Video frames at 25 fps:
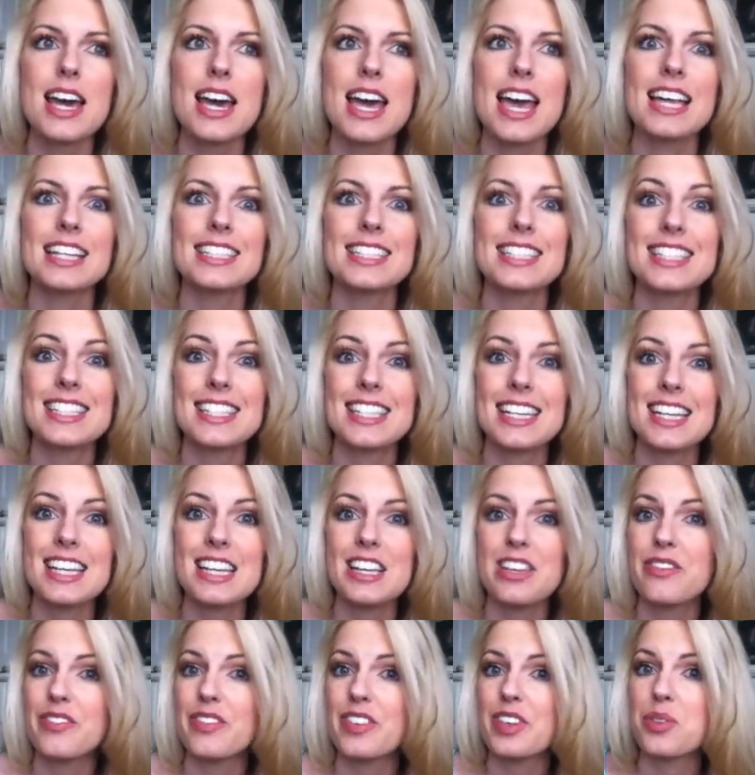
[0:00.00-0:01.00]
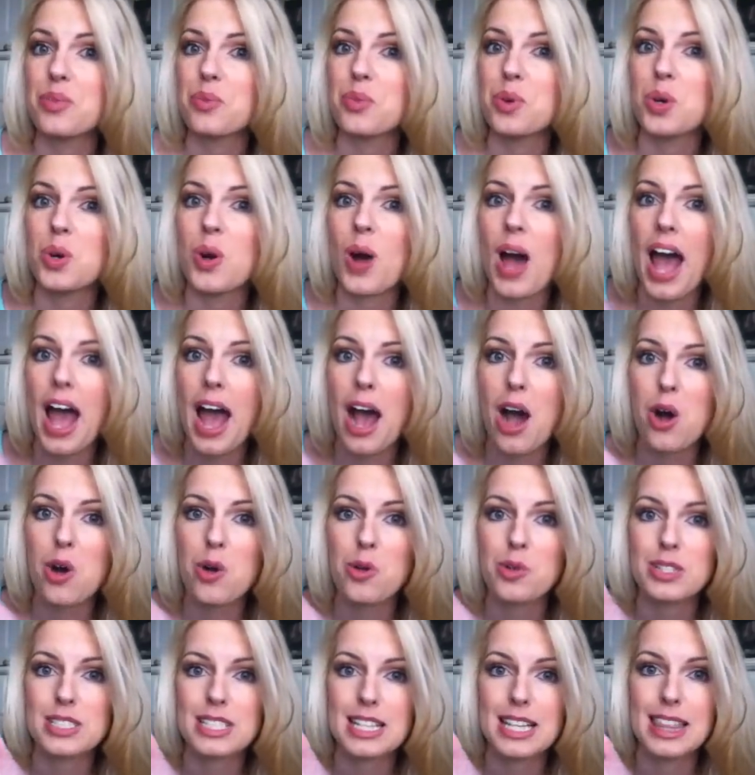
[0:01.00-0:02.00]
and see if it will
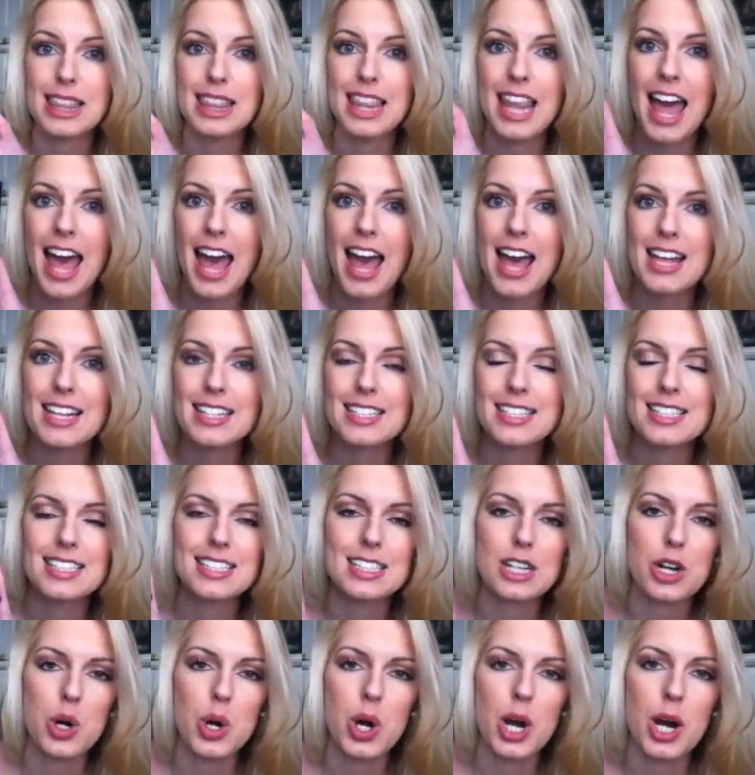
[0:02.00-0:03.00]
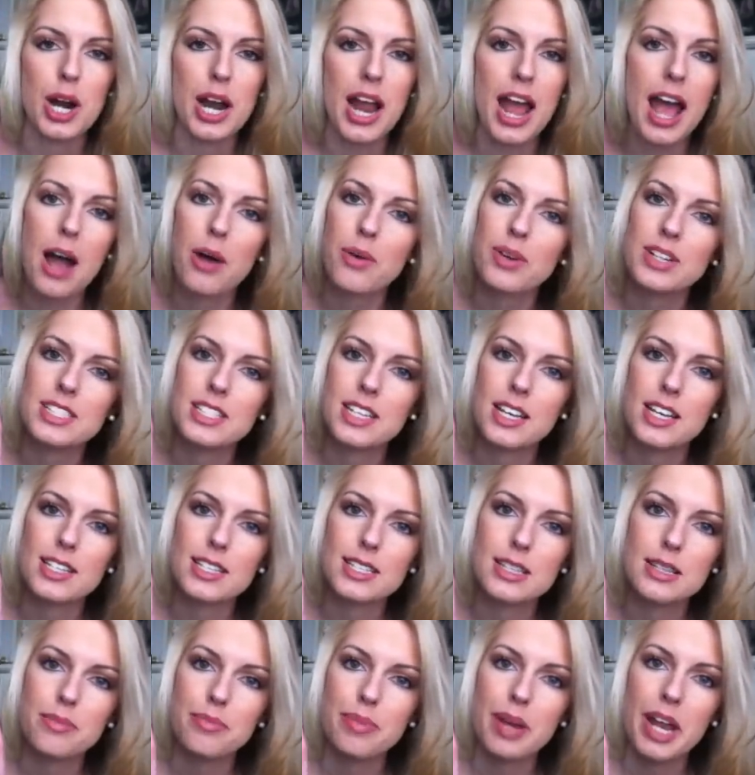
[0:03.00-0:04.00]
outlast or how it
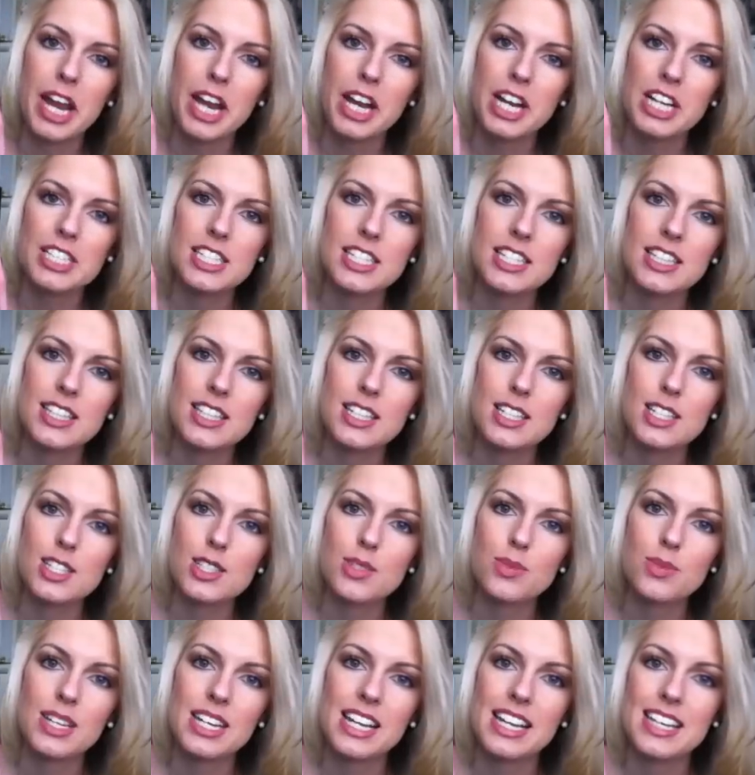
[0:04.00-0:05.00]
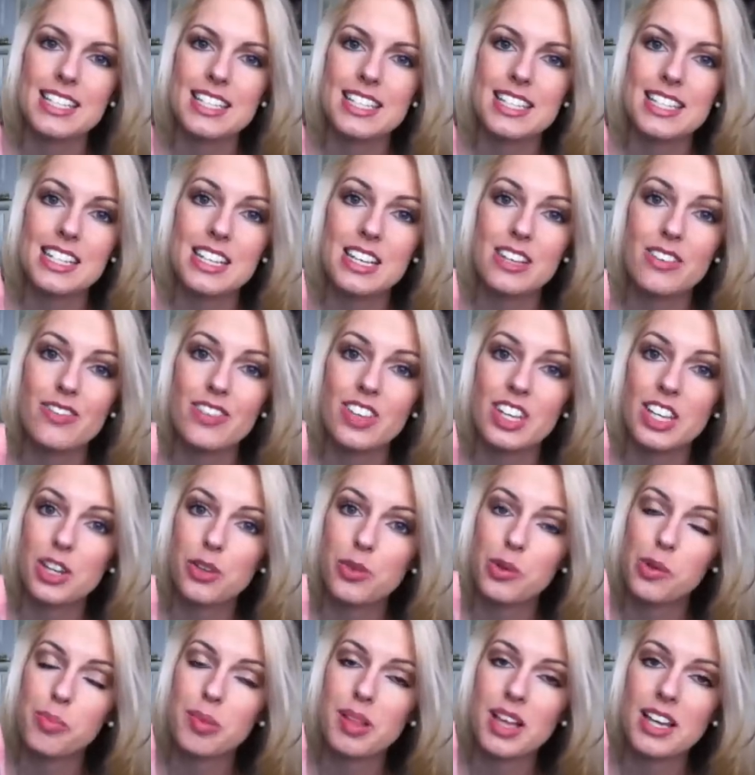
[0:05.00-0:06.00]
does compared to this one, and see if it
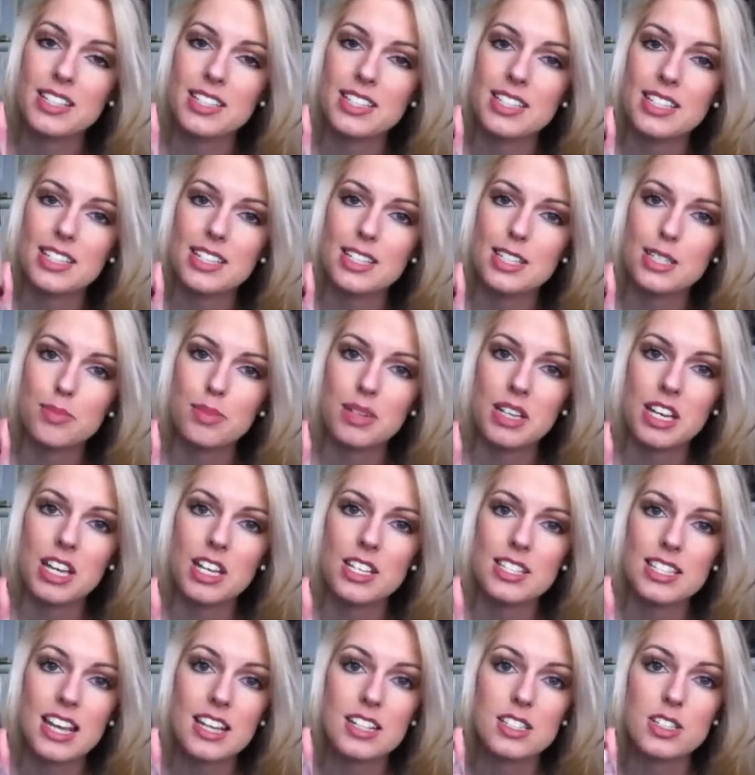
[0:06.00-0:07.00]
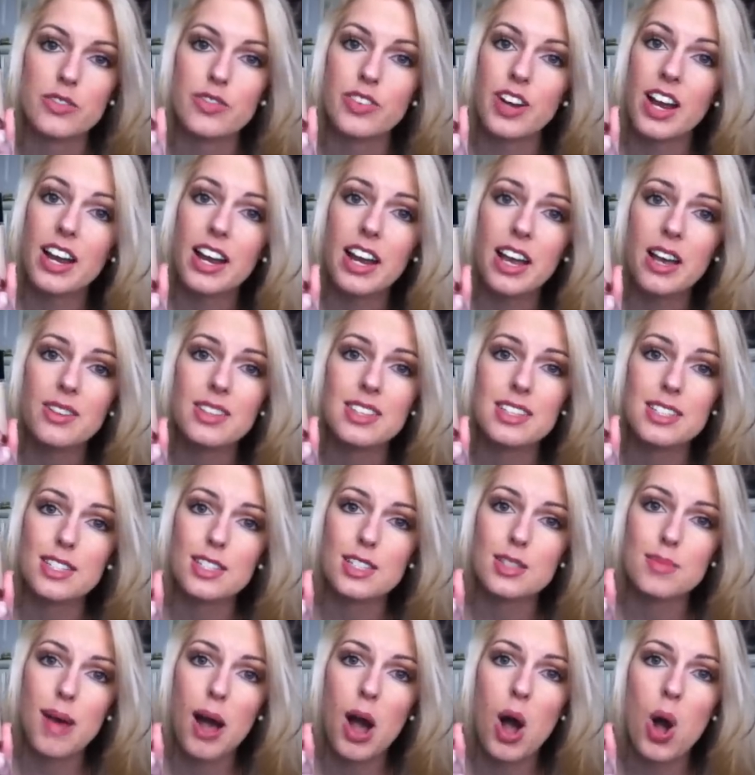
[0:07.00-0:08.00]
can replace this, because as of right now, this
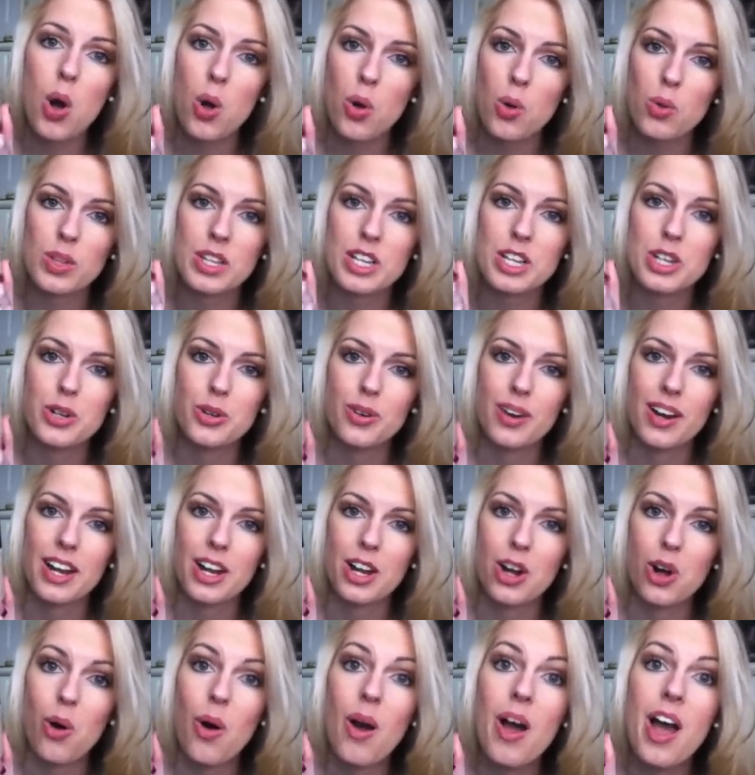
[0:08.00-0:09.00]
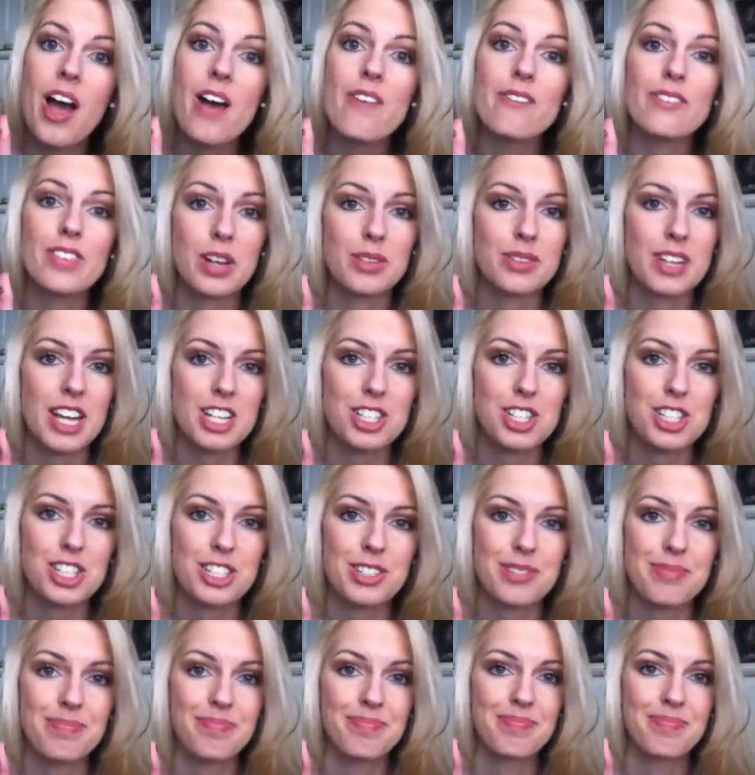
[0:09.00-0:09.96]
is my holy grail foundation.